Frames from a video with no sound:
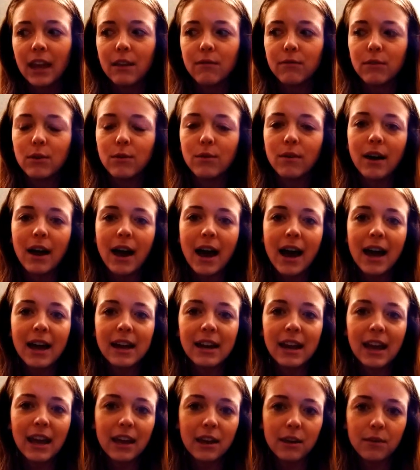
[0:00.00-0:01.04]
if you
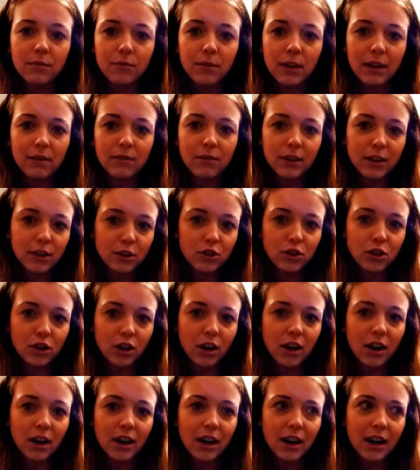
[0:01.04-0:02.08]
had a favorite
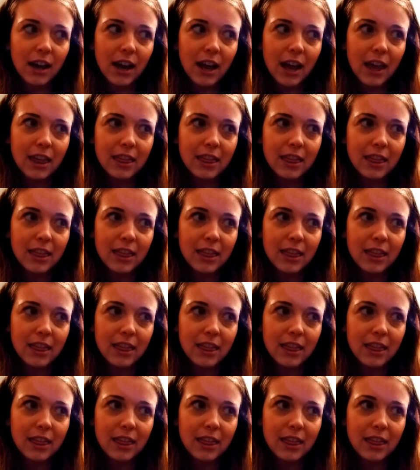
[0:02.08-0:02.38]
shirt